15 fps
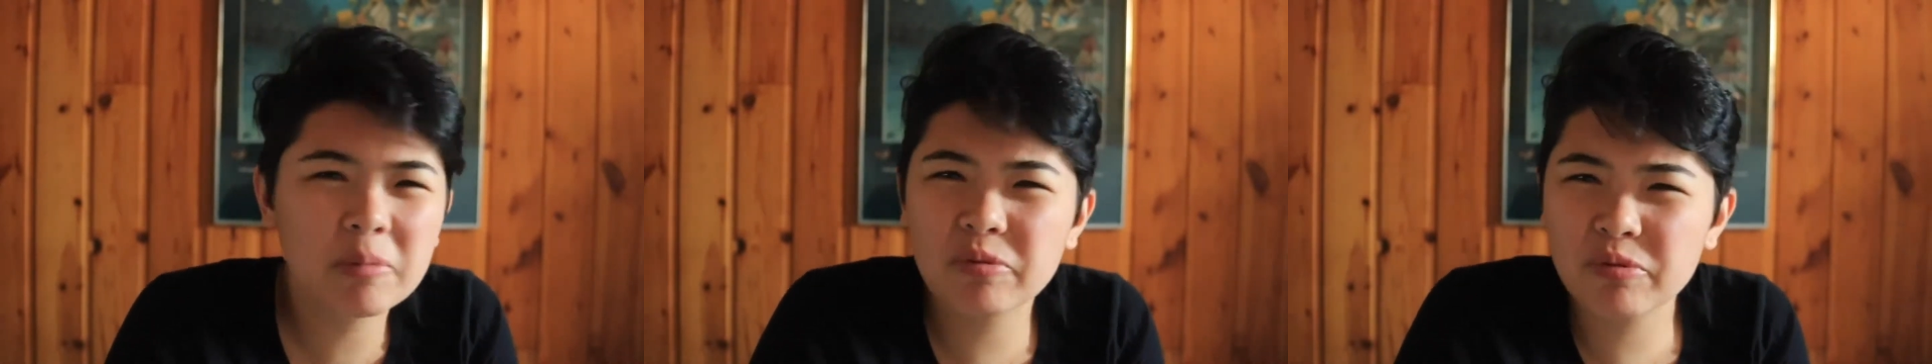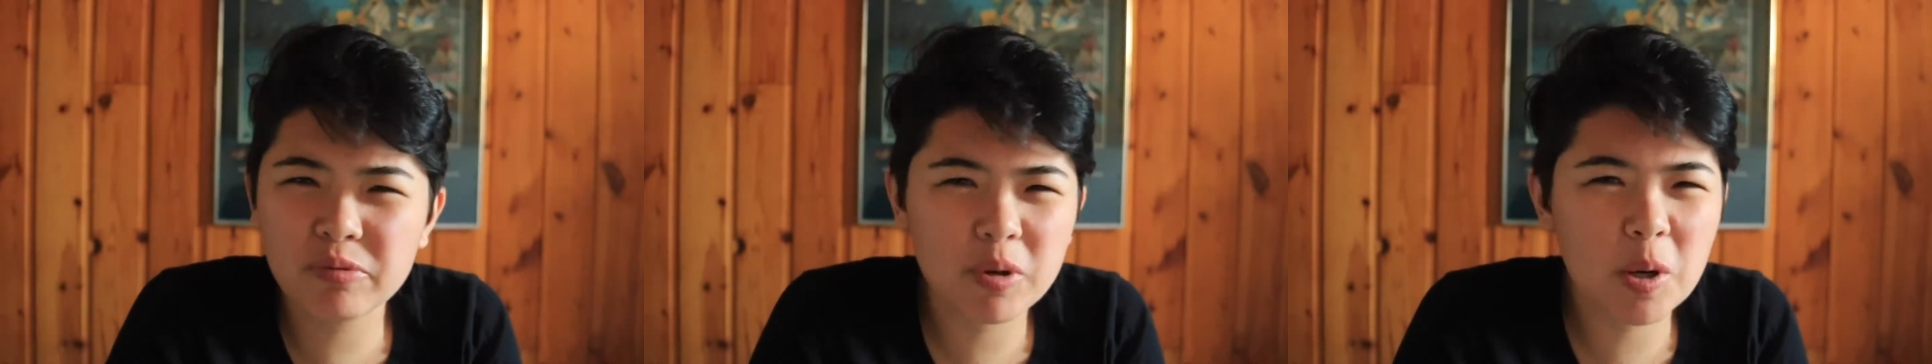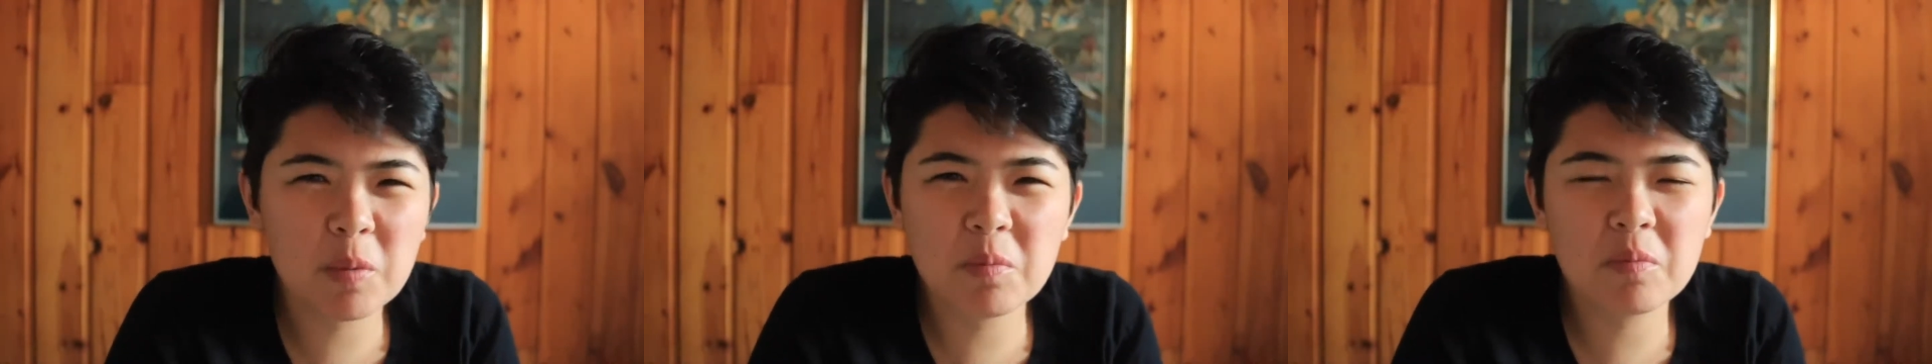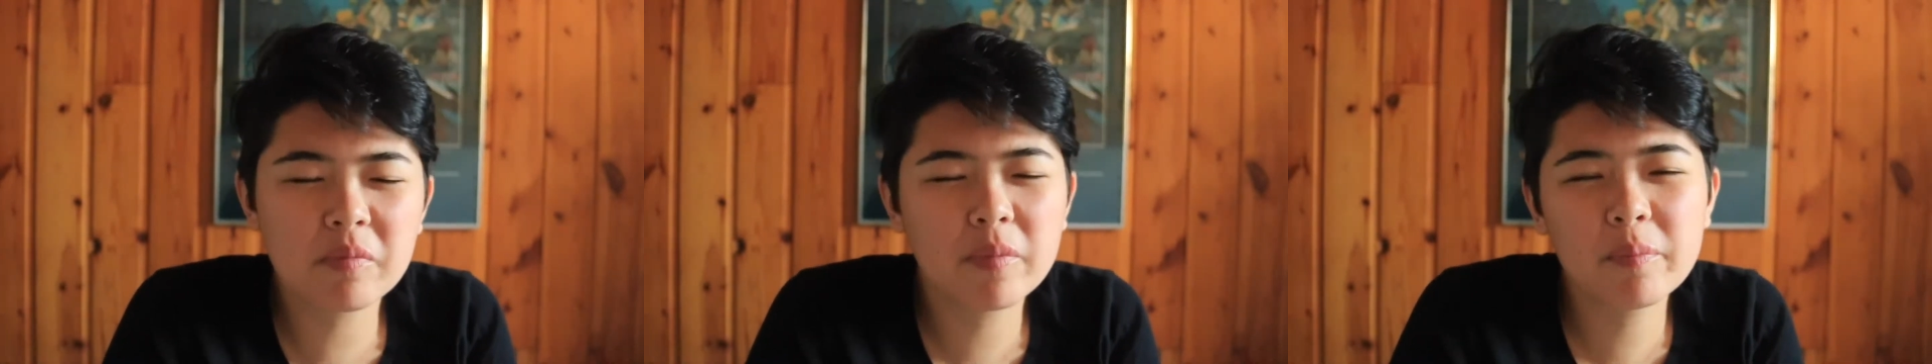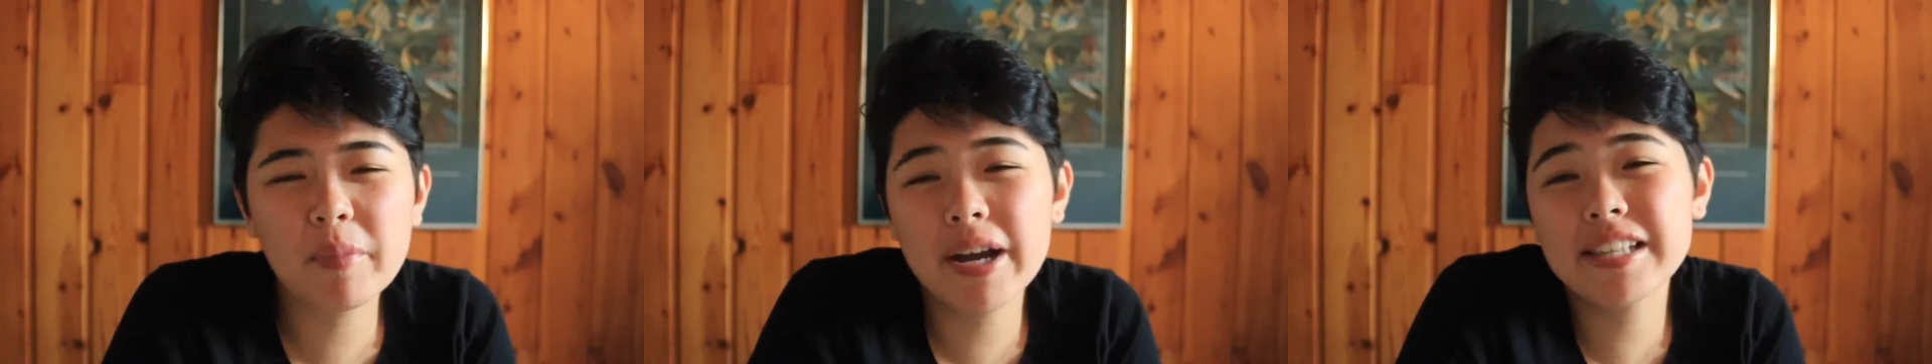from
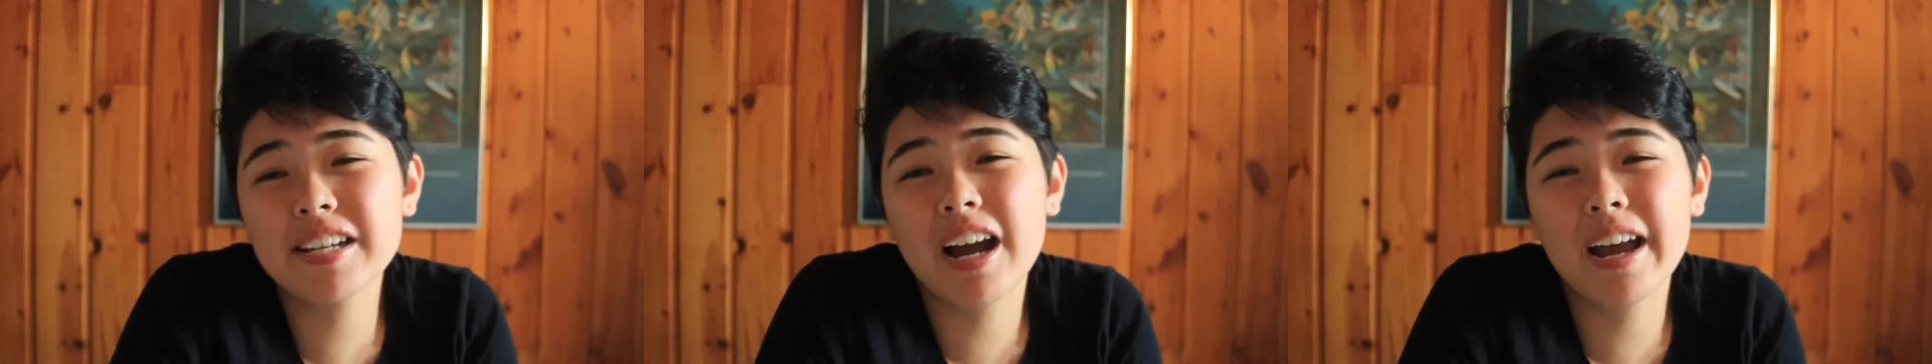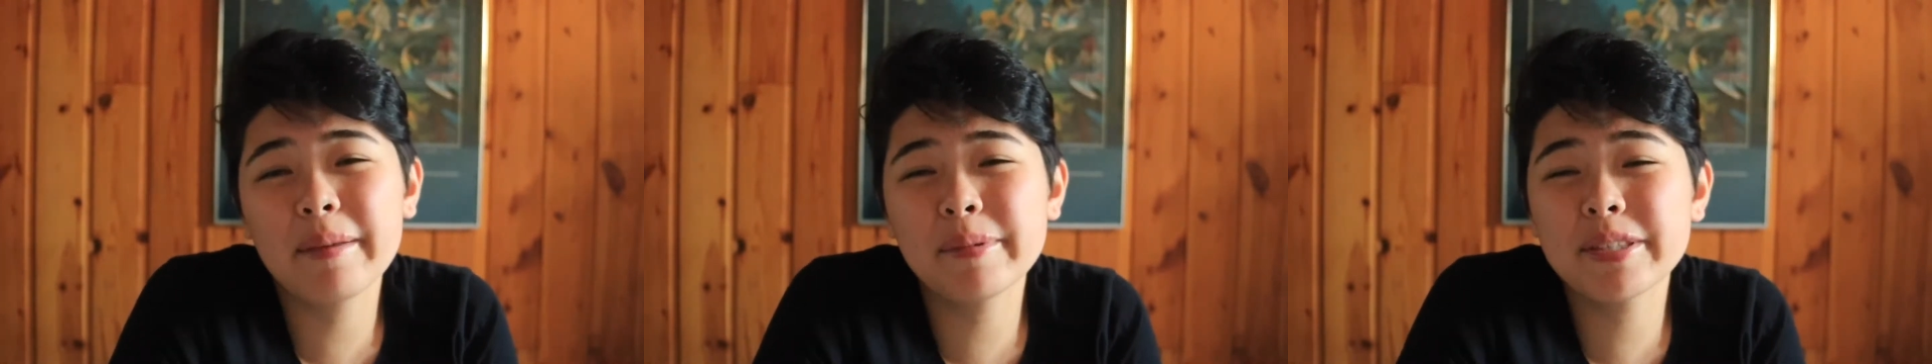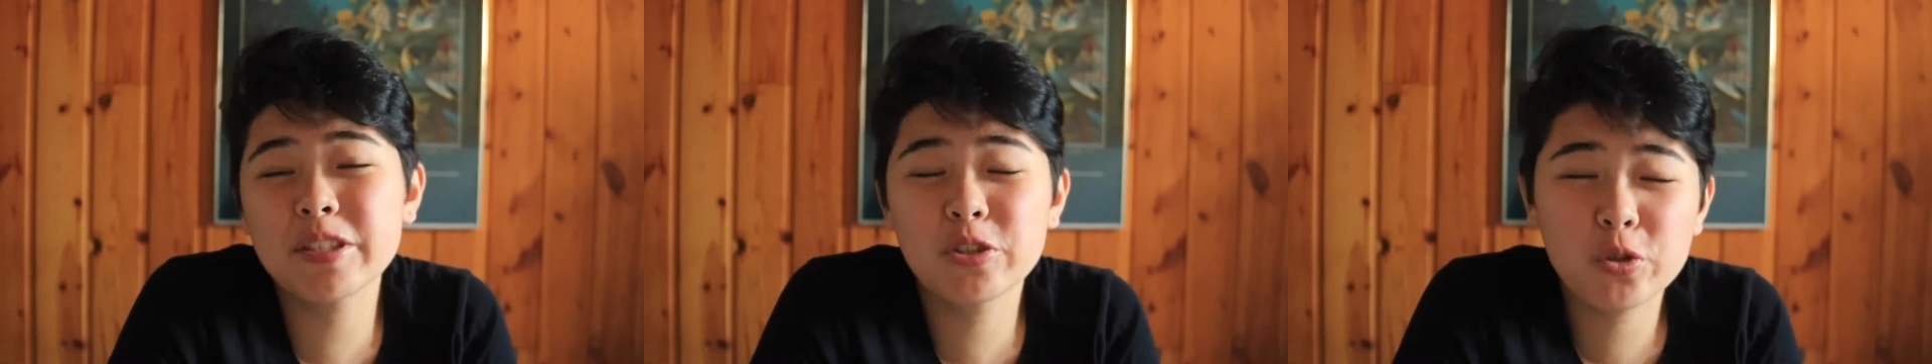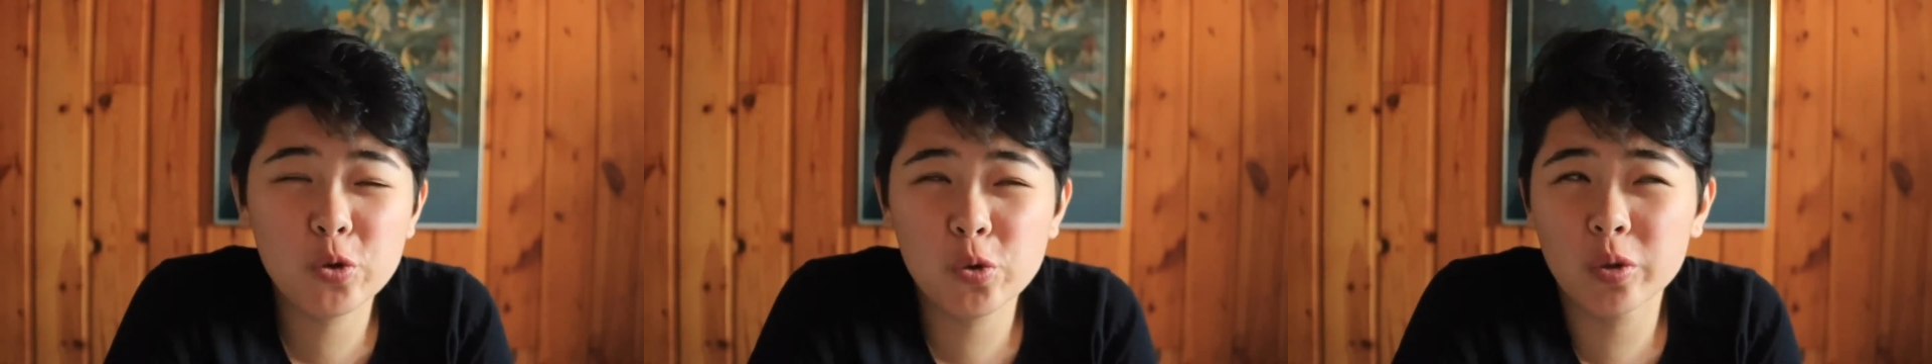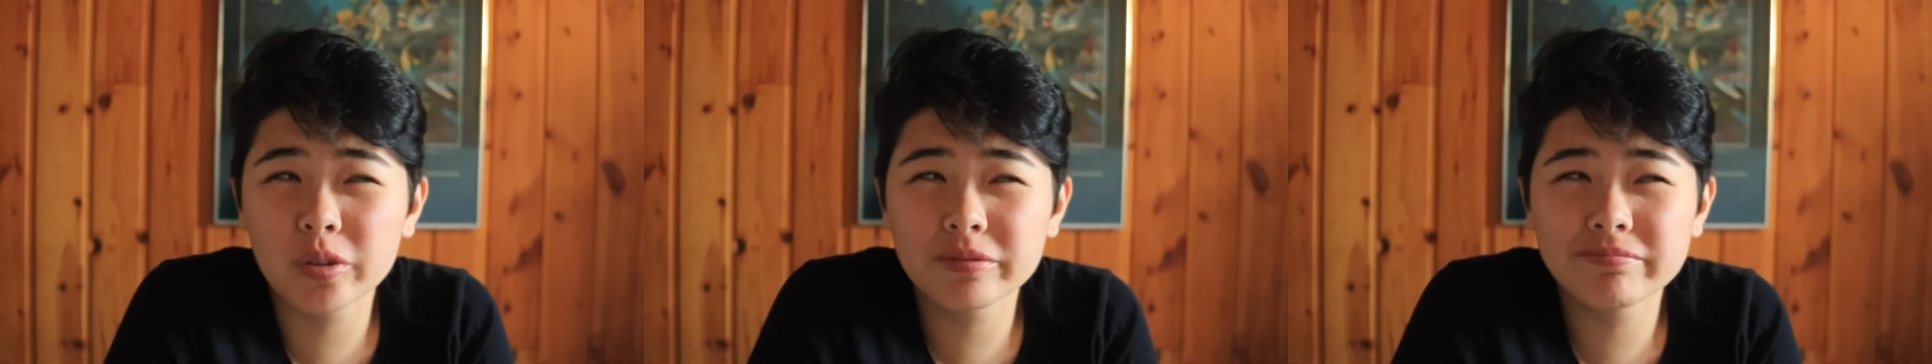my time in
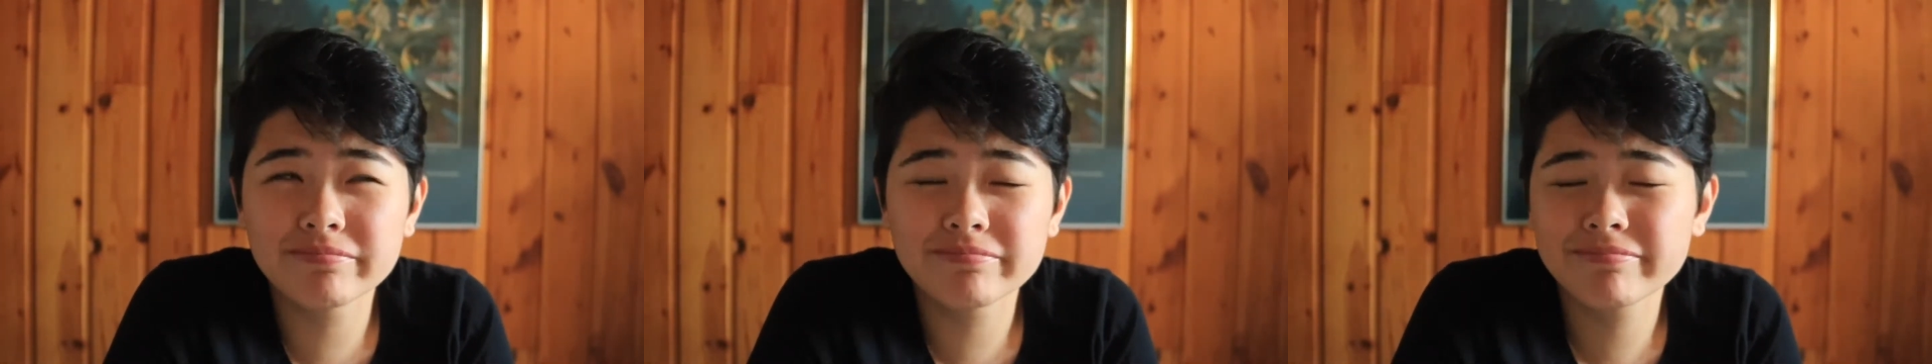school.